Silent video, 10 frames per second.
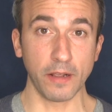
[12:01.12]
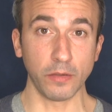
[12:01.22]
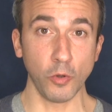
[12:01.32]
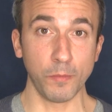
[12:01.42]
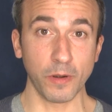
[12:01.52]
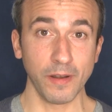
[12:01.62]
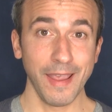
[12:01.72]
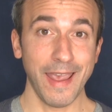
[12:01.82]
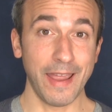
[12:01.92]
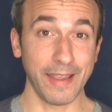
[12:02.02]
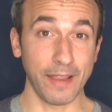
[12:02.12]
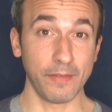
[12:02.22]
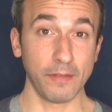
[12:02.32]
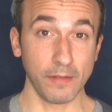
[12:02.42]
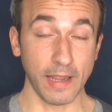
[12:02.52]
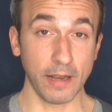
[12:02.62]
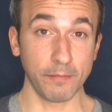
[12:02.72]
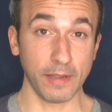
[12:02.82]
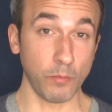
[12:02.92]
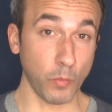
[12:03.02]
Kluber. And again, they're getting
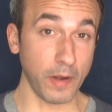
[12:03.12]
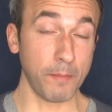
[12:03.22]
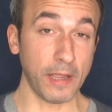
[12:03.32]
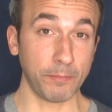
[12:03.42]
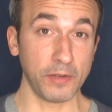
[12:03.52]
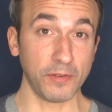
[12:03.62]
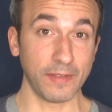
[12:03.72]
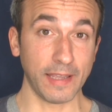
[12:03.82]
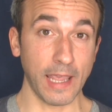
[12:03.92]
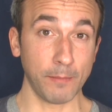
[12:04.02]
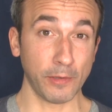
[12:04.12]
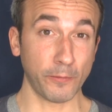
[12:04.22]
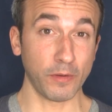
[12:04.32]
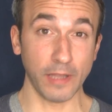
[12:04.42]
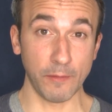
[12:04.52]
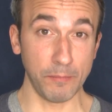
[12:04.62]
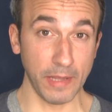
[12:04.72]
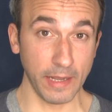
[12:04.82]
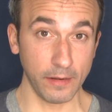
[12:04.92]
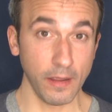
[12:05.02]
one of the best pitchers in the game just for $11
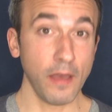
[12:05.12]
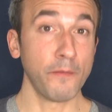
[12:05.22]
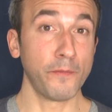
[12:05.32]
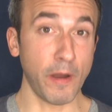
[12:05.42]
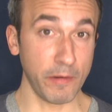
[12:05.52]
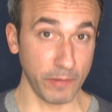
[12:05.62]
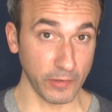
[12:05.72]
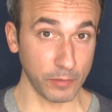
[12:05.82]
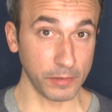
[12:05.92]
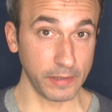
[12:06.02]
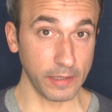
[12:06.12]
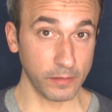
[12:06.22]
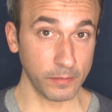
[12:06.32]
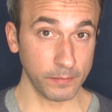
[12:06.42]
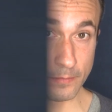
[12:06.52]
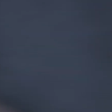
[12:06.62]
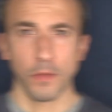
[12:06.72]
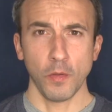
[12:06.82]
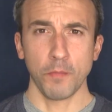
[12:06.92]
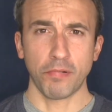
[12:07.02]
million. Very reasonable deal. The
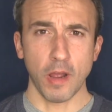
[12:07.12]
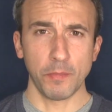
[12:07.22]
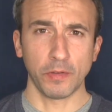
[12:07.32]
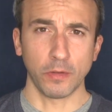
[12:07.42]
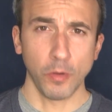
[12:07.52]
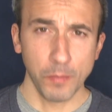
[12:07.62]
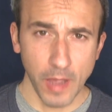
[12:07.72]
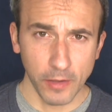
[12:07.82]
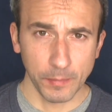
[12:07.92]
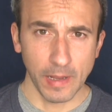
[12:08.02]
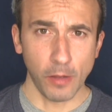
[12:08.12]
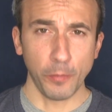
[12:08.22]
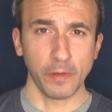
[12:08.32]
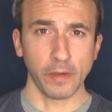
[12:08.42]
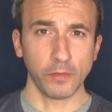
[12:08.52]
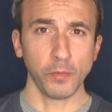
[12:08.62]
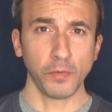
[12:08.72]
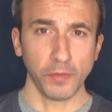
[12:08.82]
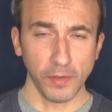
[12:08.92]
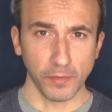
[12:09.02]
only problem is Kluber hasn't been healthy in like 2
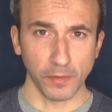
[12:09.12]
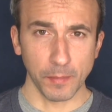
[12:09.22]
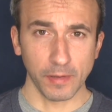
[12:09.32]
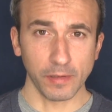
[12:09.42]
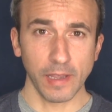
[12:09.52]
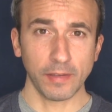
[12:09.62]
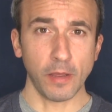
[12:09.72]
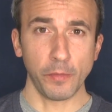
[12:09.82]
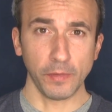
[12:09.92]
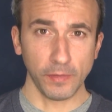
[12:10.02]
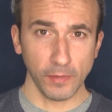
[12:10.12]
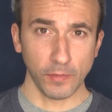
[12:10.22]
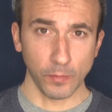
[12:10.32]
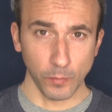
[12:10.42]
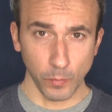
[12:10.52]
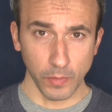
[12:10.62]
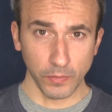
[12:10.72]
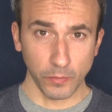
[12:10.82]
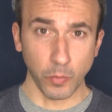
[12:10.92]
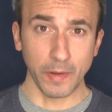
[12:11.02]
seasons. I mean, his last healthy season
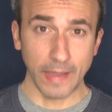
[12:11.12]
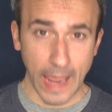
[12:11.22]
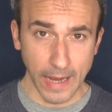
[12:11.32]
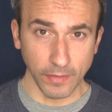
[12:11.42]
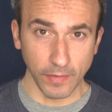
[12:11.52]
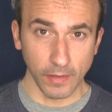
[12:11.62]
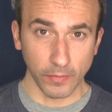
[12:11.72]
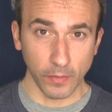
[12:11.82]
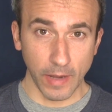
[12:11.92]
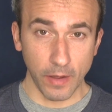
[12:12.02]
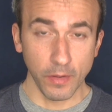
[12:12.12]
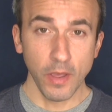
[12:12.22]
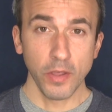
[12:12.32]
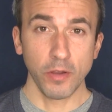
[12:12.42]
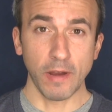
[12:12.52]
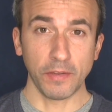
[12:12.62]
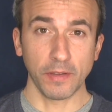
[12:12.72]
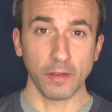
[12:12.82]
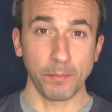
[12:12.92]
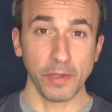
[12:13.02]
was 2018. So now you're
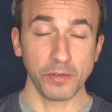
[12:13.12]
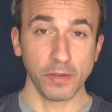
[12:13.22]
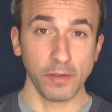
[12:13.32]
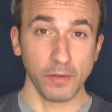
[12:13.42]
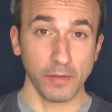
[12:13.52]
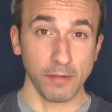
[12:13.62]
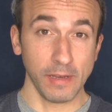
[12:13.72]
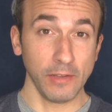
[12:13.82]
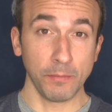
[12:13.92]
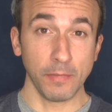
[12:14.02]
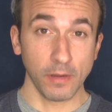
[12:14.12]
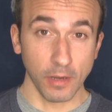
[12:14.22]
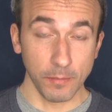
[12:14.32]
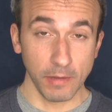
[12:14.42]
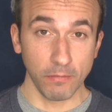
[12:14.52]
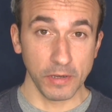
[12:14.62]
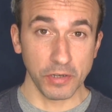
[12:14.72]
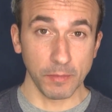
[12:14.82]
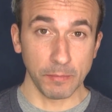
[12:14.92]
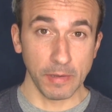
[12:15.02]
asking a pitcher is going to be
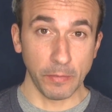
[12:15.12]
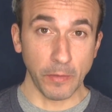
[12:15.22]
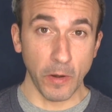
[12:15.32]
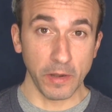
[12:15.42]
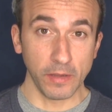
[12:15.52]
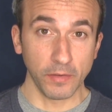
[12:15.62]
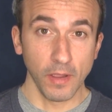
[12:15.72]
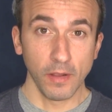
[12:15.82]
reaching his mid-30s,